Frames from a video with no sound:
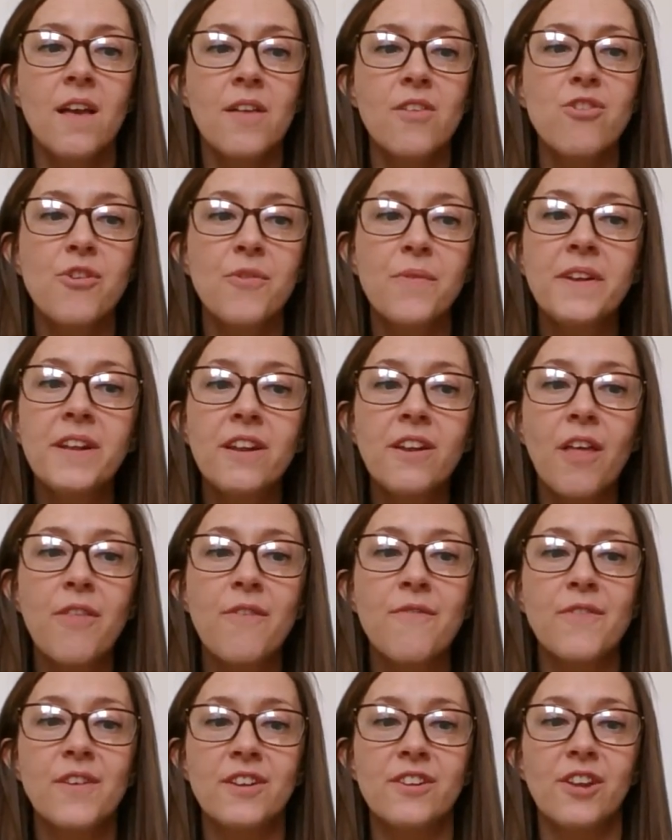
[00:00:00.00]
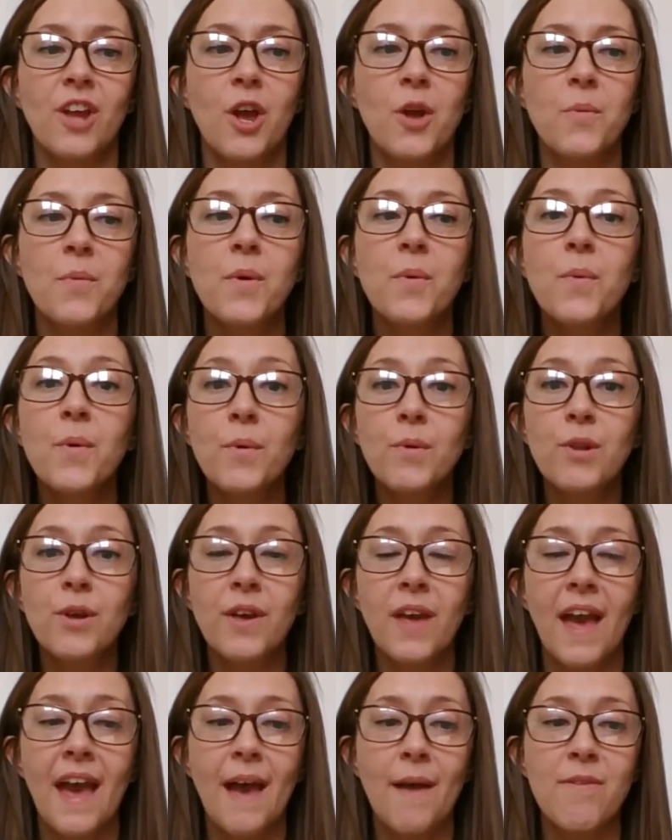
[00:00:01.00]
During another video, we will
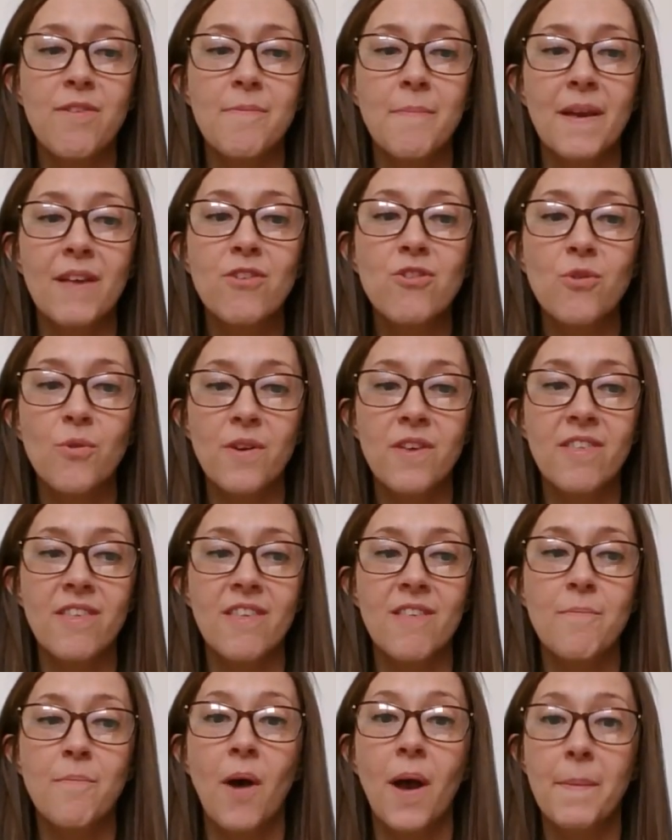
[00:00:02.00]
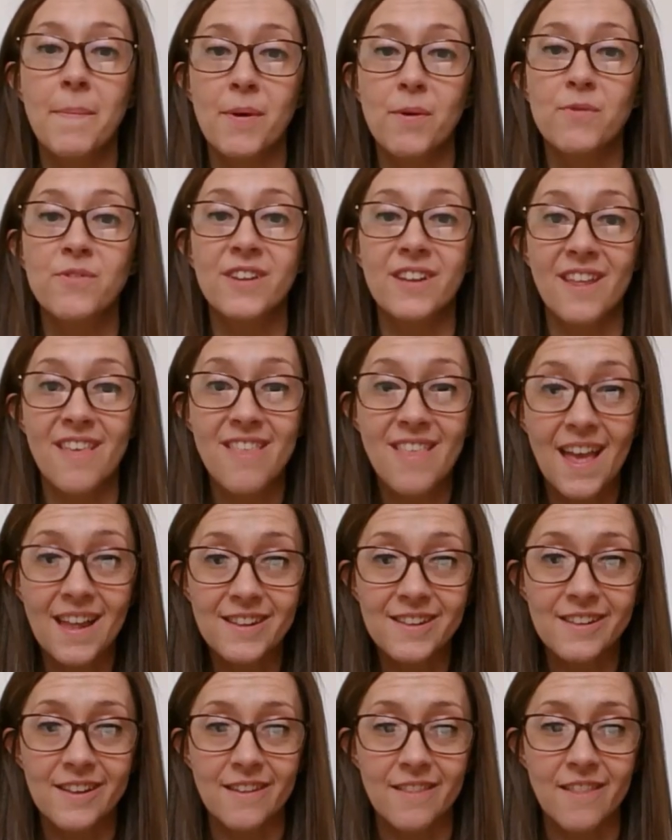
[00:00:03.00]
look at how to make choices by building a
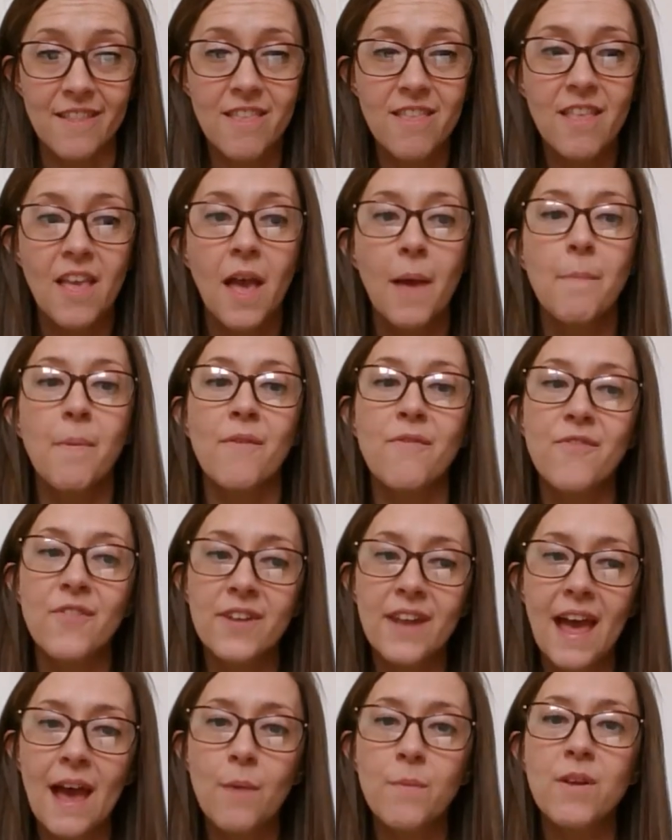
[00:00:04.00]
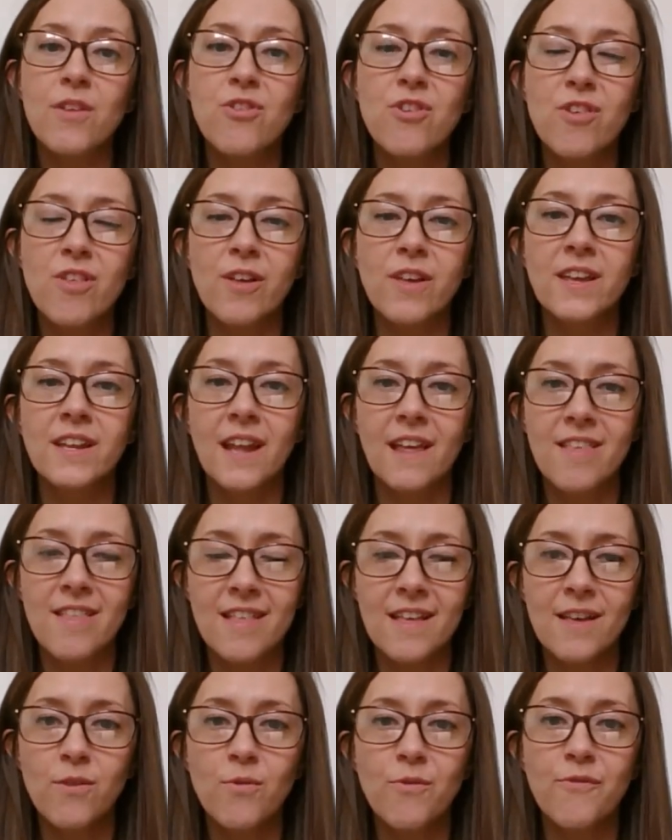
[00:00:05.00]
sentence, but for now we're just looking at
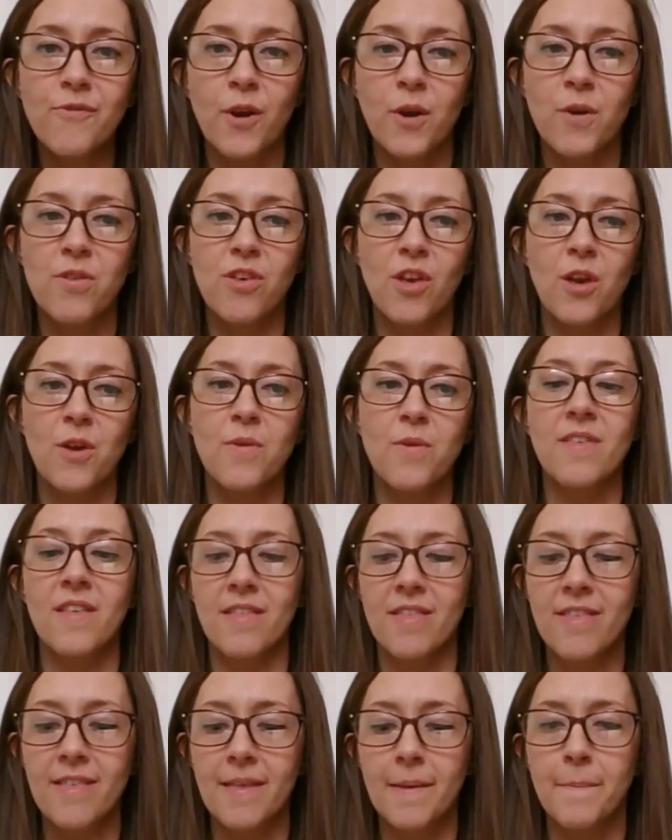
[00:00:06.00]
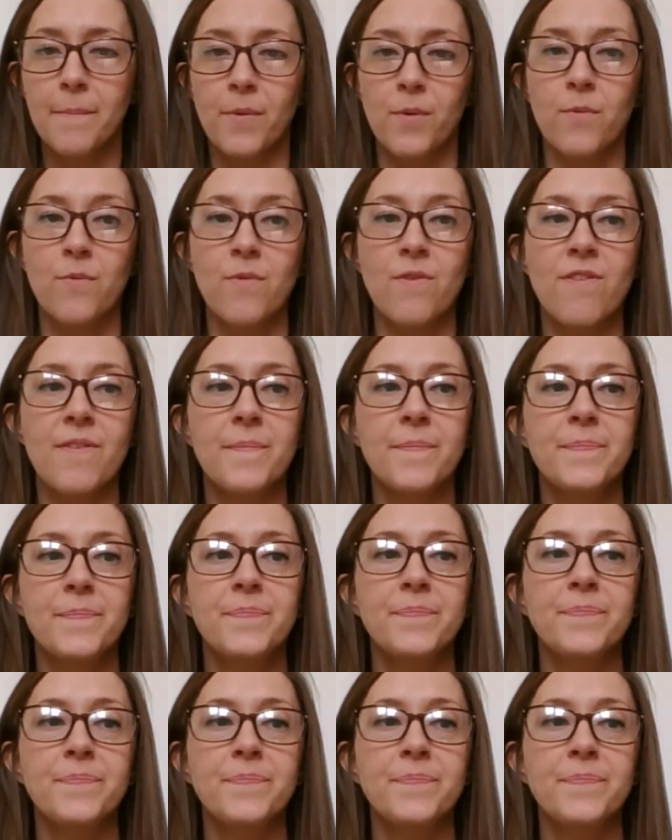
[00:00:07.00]
single photos and symbols.